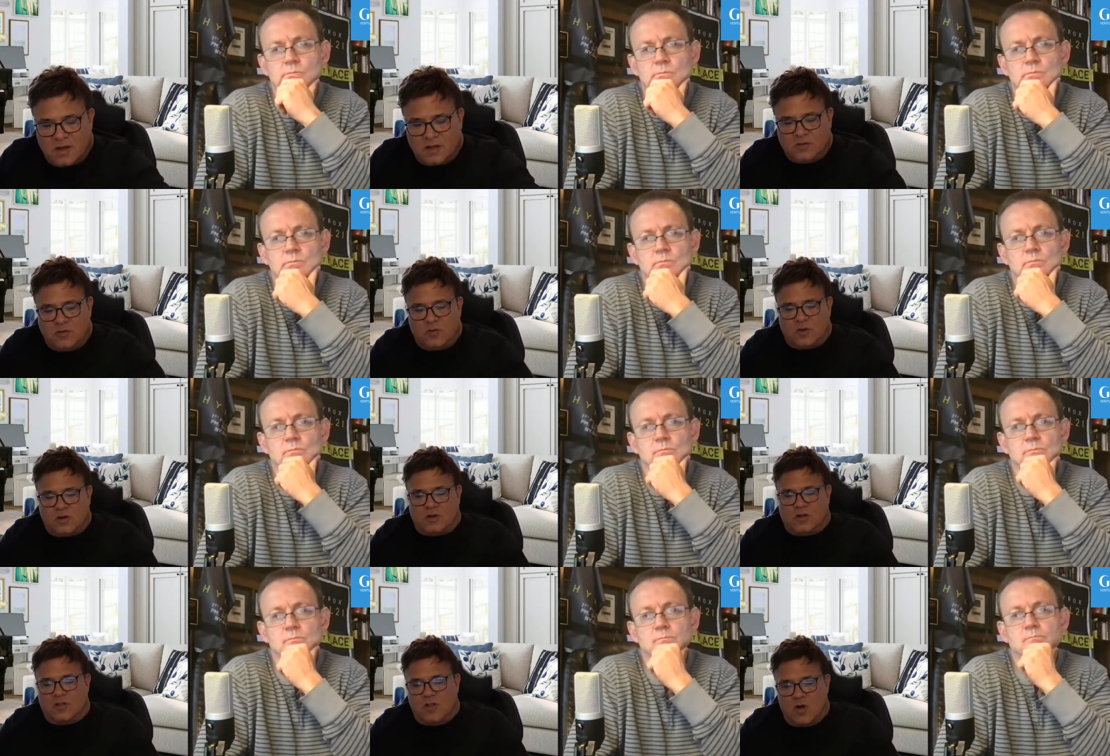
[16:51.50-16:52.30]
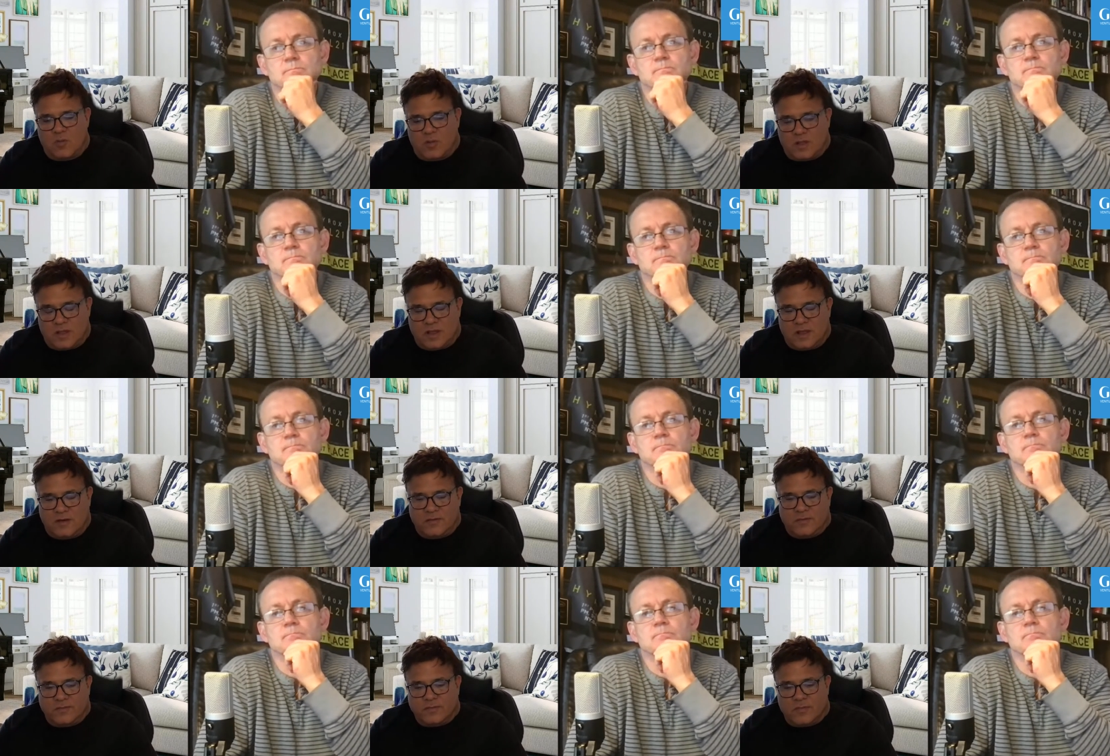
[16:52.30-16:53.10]
Speaker 1: doing globally.
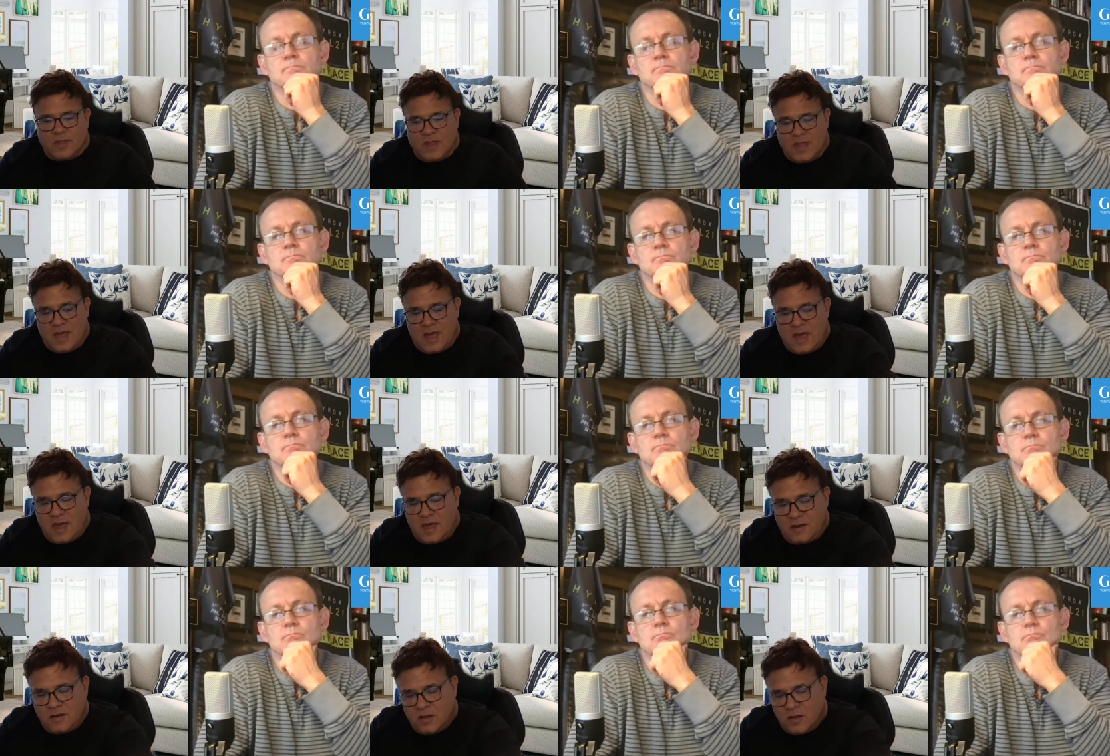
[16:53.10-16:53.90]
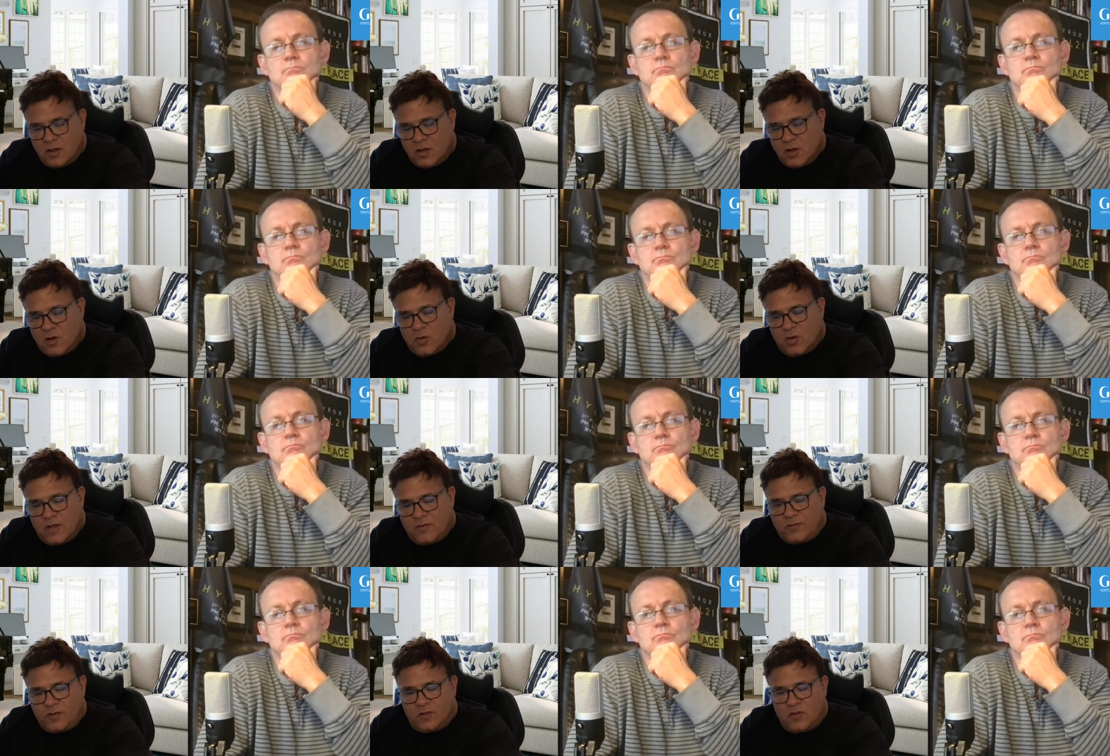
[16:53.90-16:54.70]
And
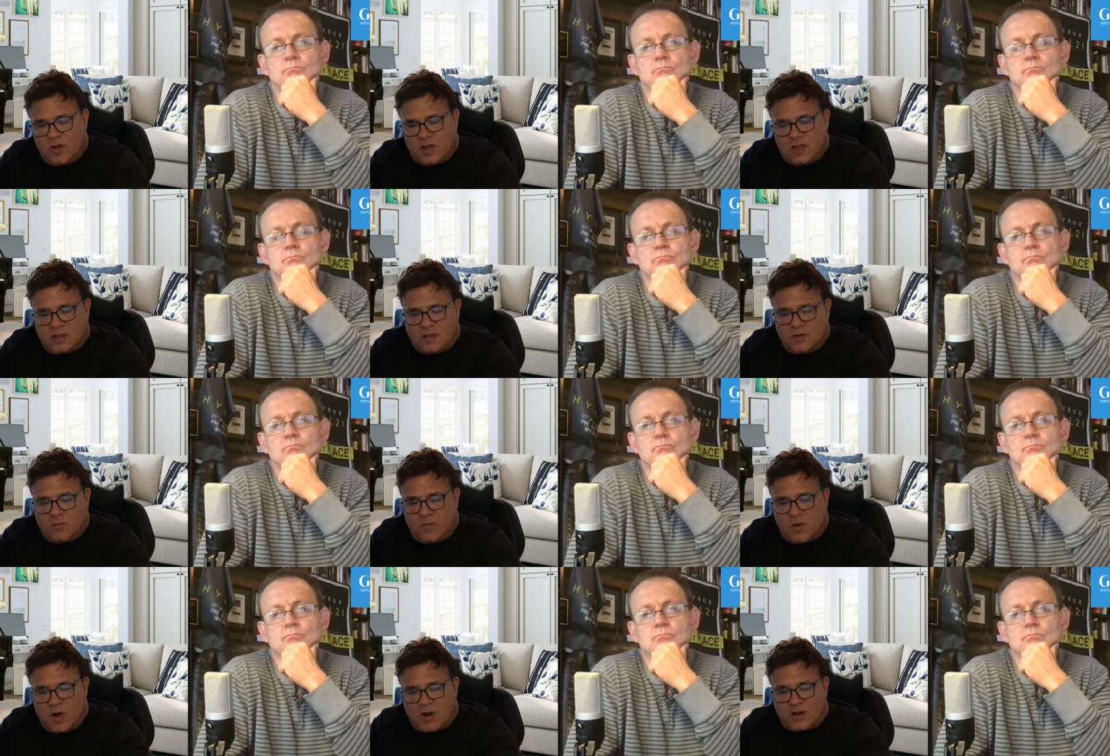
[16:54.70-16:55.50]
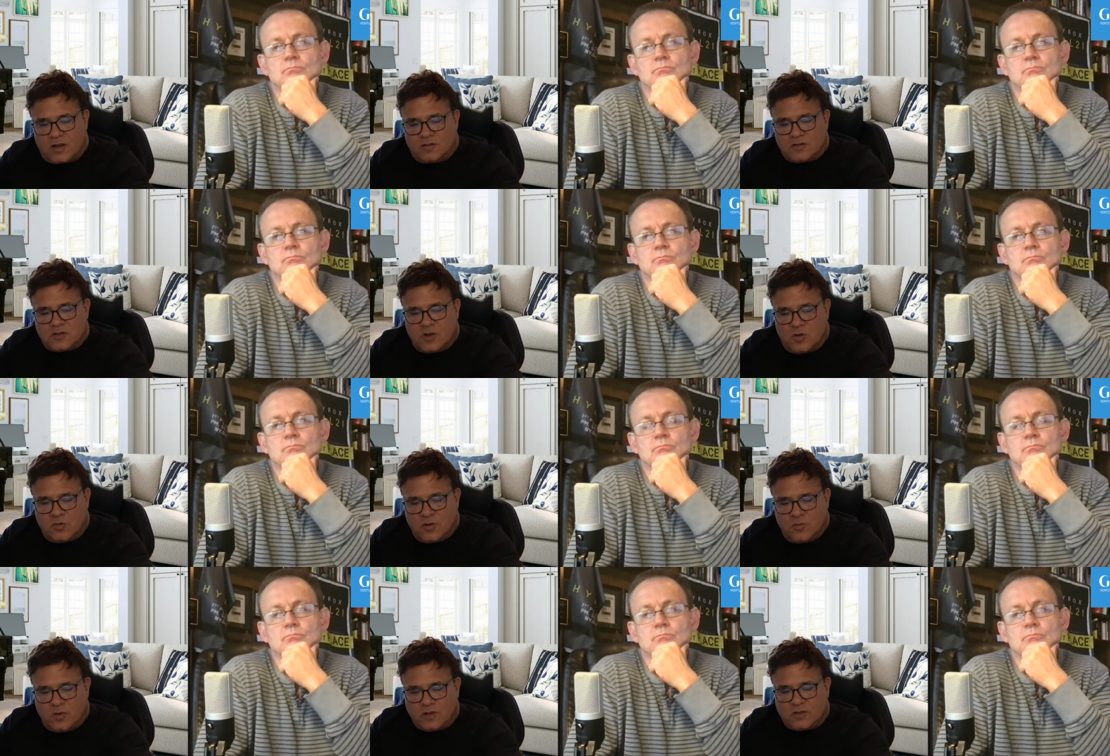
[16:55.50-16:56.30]
if you look at the market, so
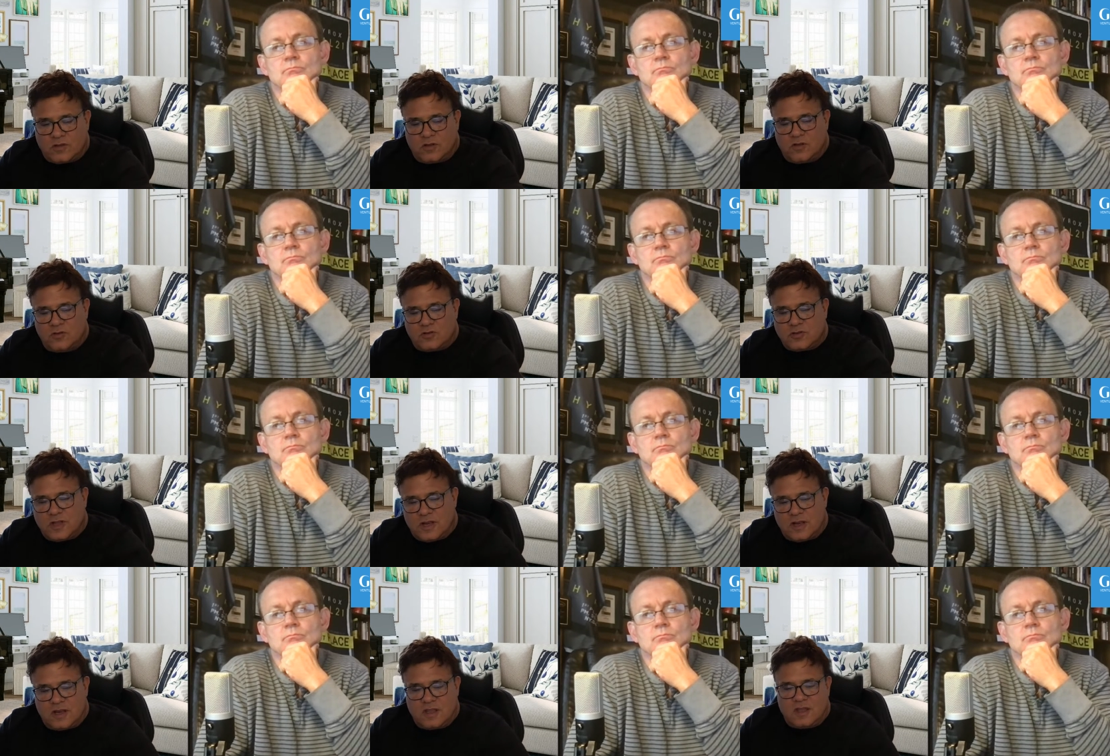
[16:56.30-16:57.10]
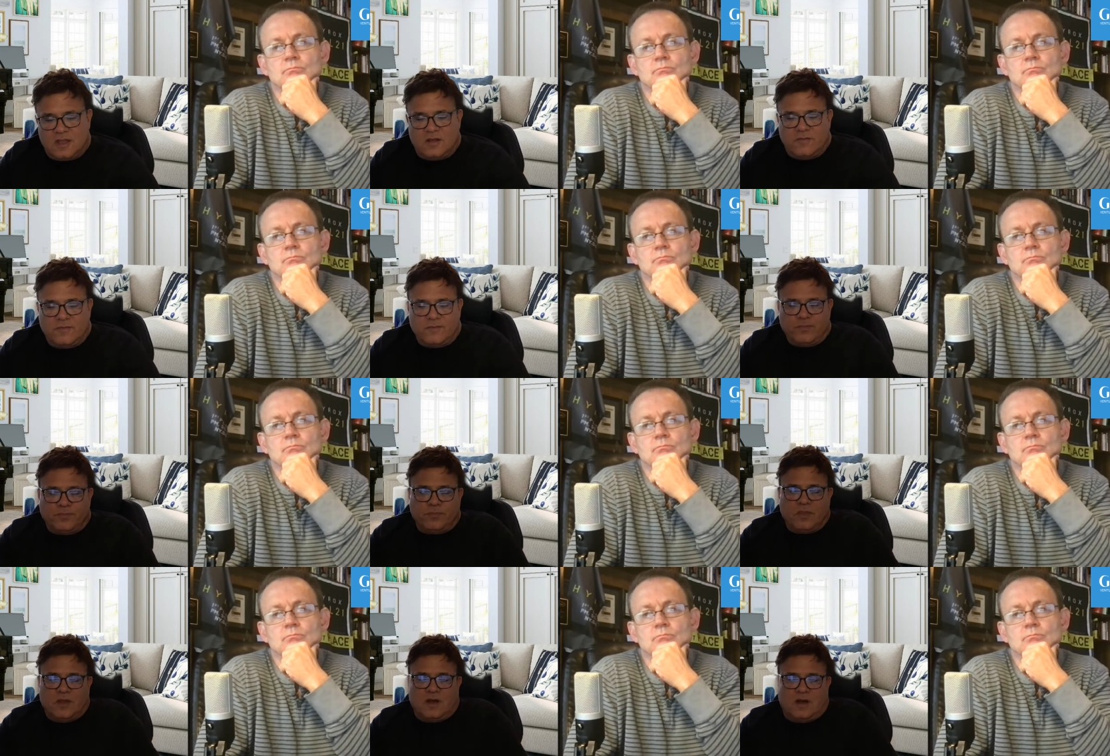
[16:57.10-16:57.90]
you went to Lucidity,
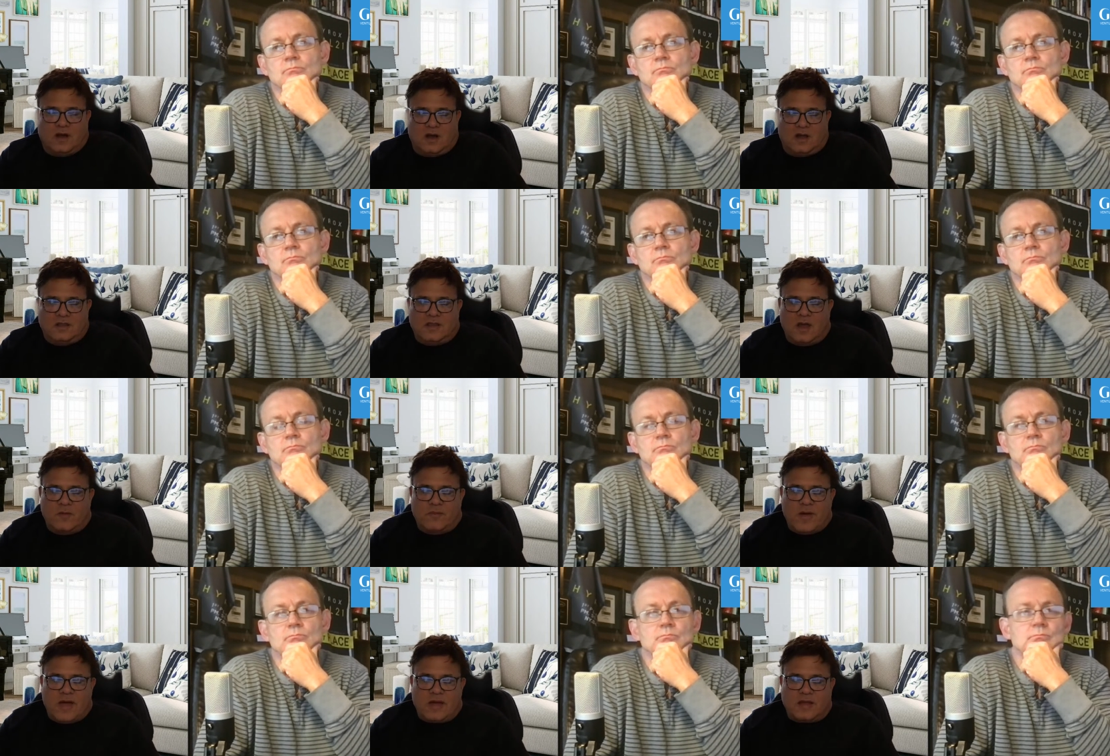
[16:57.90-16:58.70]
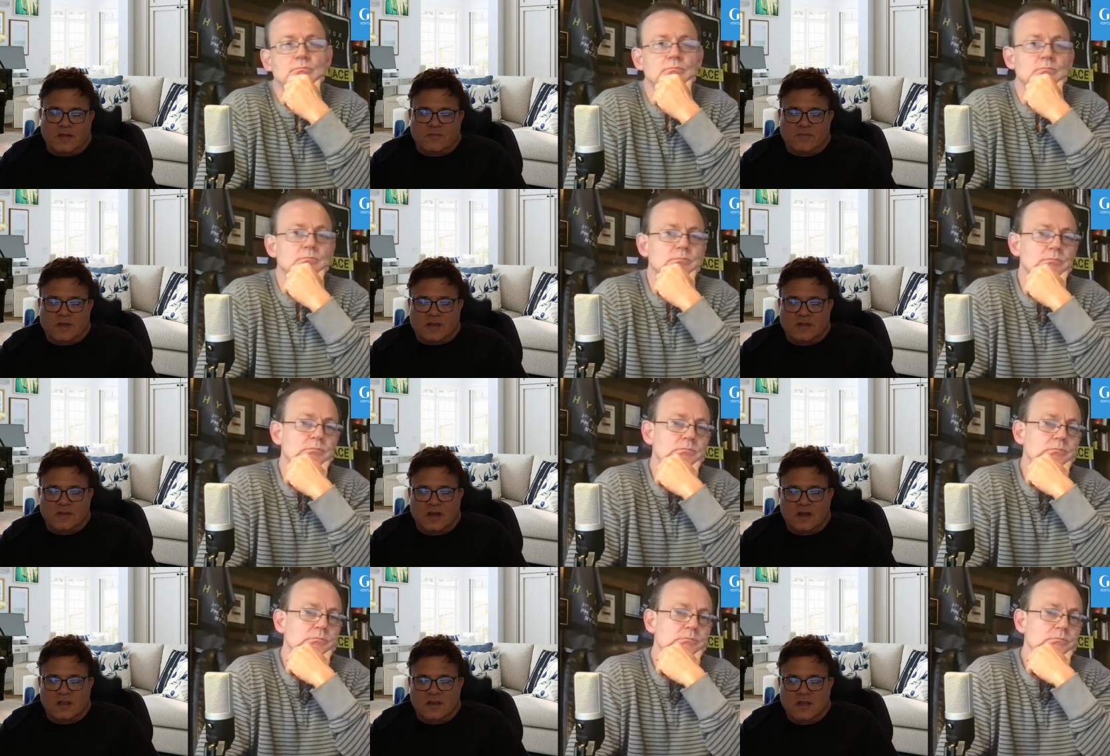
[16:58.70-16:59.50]
now back at
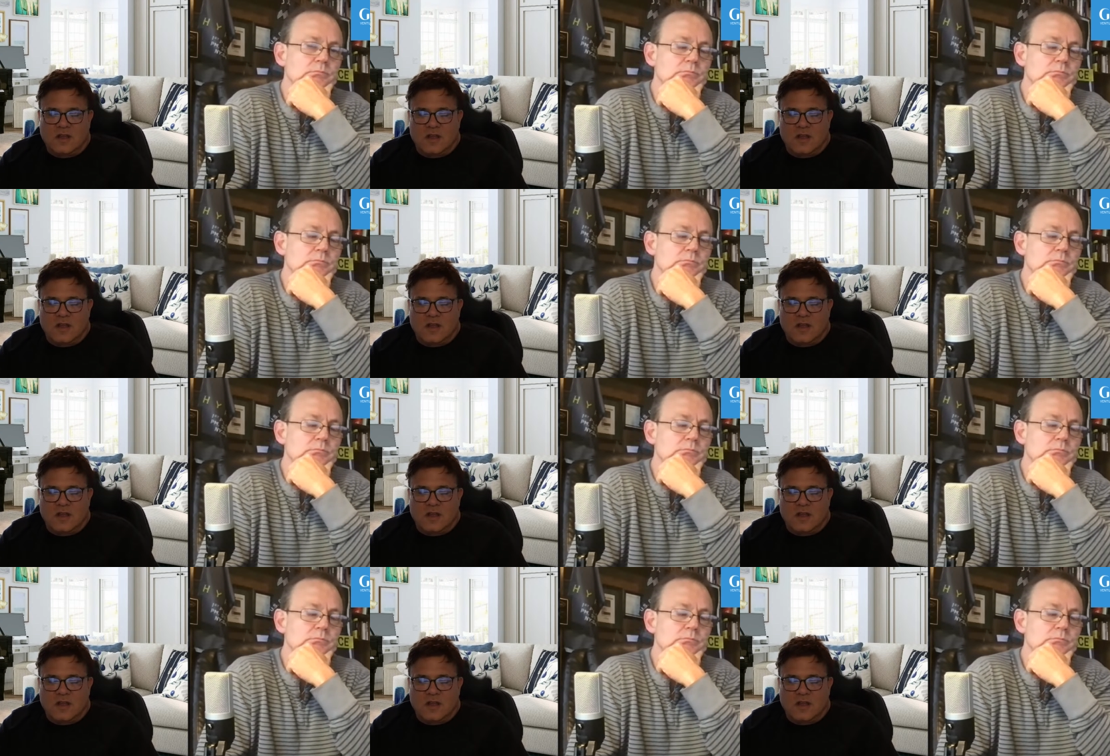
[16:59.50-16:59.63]
McKnight.